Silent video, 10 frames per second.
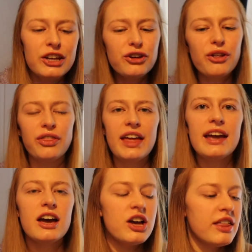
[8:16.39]

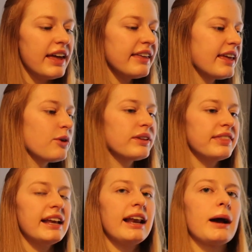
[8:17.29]
They're there with
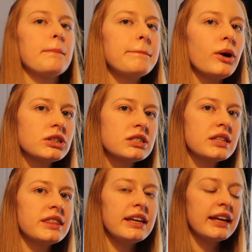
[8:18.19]
their like pot
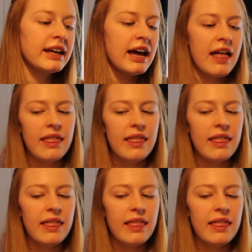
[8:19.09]
thing.